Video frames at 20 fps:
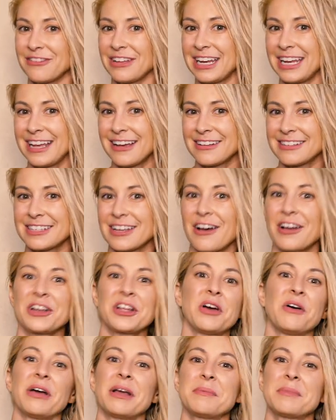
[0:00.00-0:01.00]
videos on
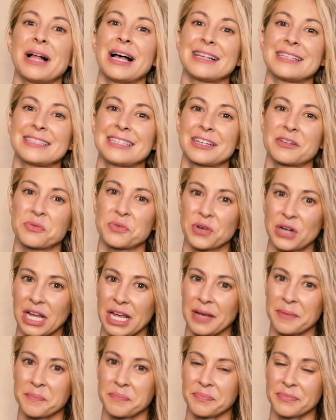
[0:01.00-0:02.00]
going plastic
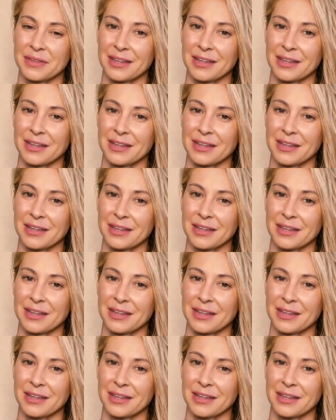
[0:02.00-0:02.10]
free.